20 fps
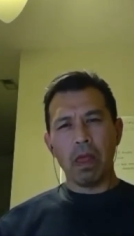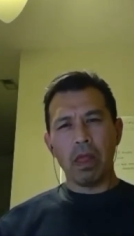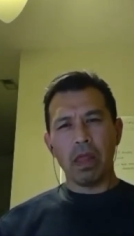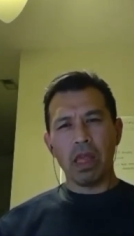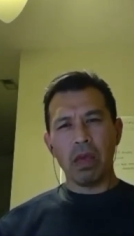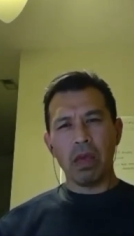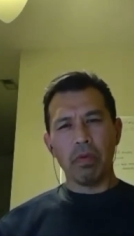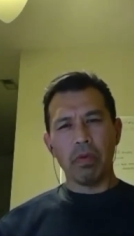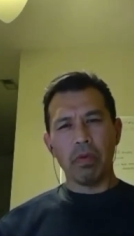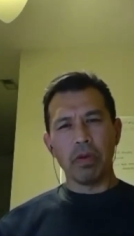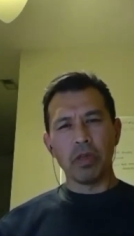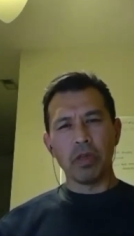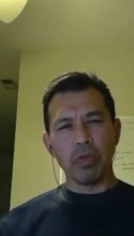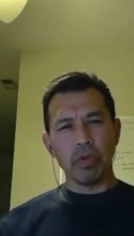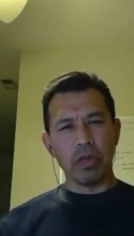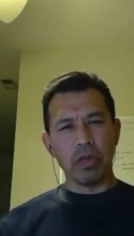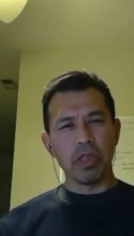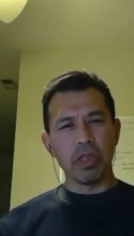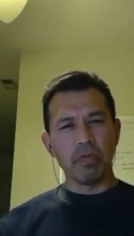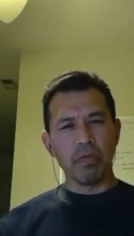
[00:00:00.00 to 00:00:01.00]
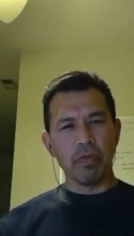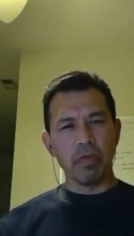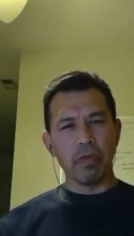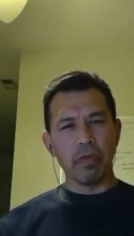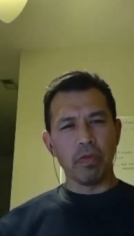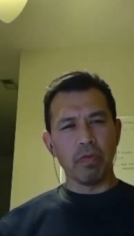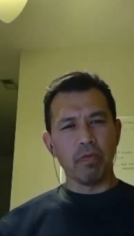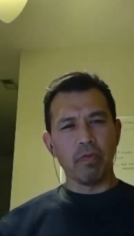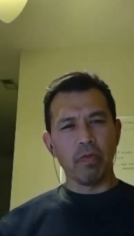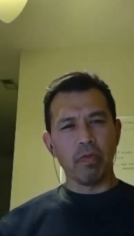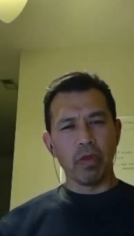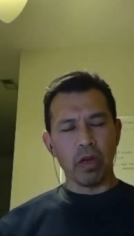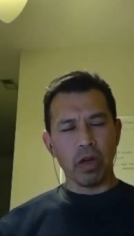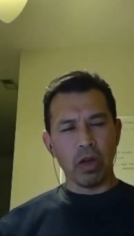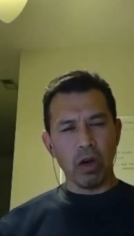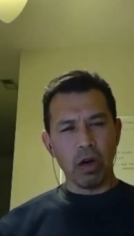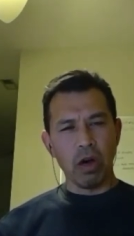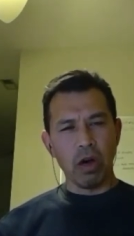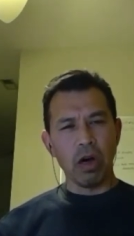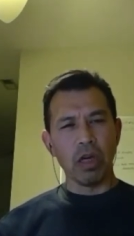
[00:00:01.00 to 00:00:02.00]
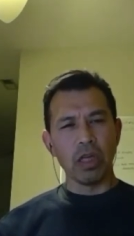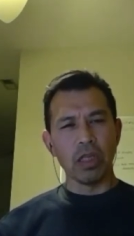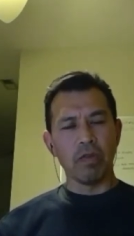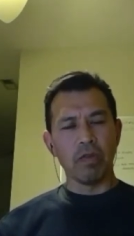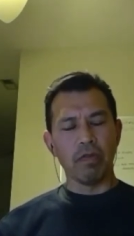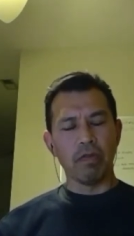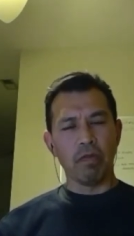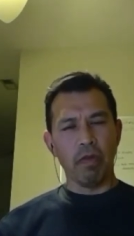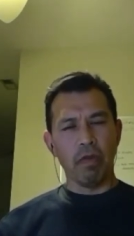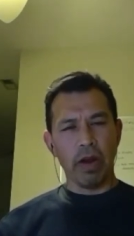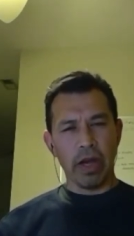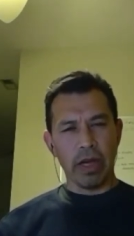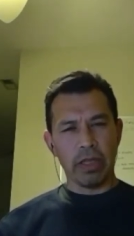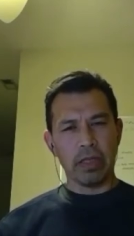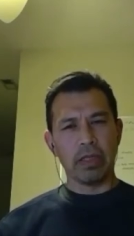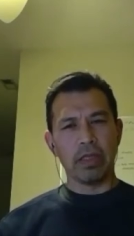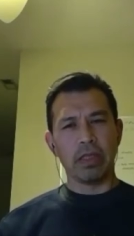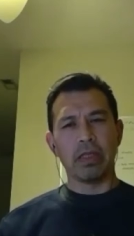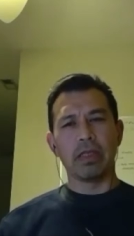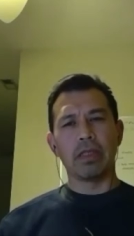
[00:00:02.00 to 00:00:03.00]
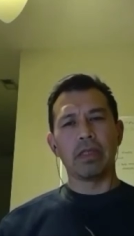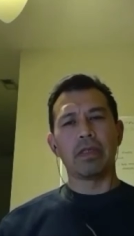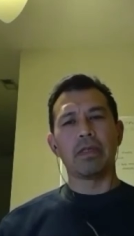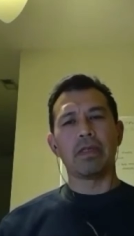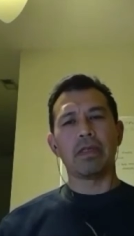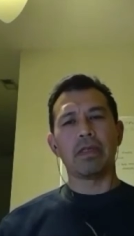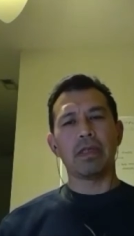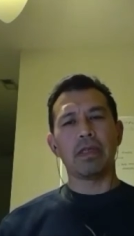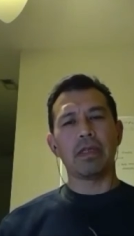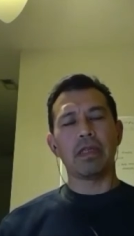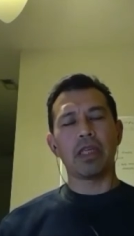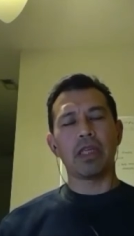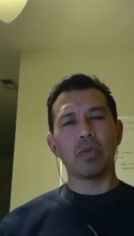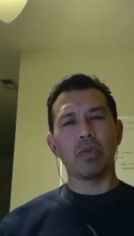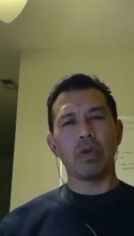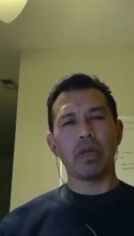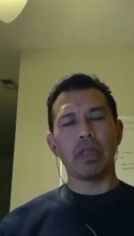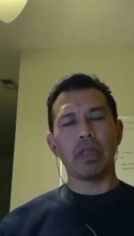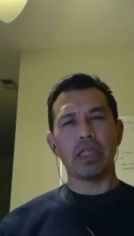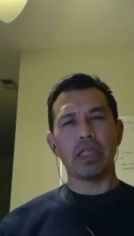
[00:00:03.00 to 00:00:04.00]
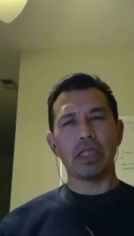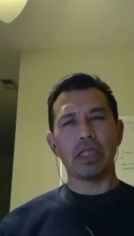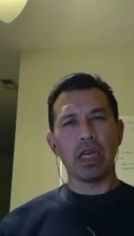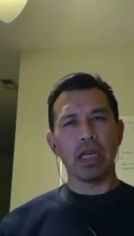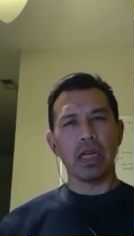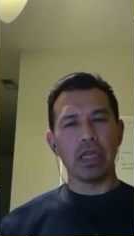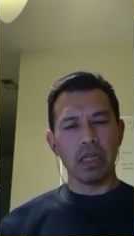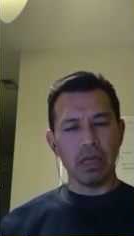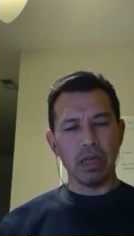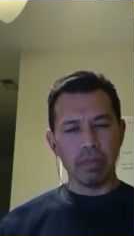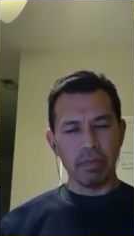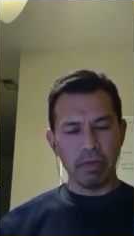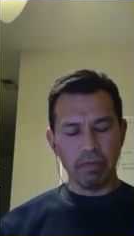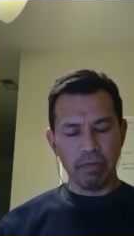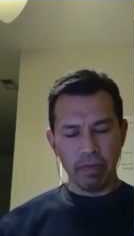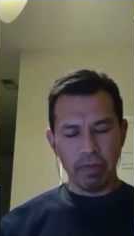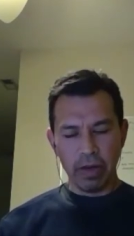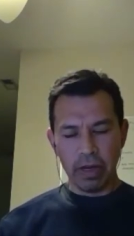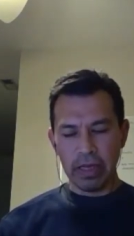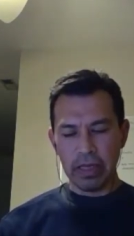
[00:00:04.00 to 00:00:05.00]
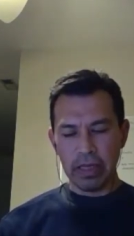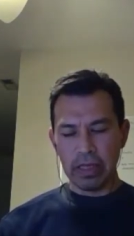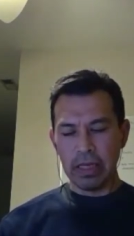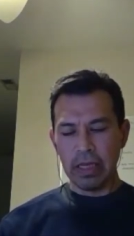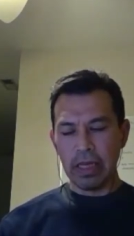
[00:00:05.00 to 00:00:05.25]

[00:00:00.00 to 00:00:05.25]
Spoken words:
They were doing this for the cause of France. And that's why they signed up to fight.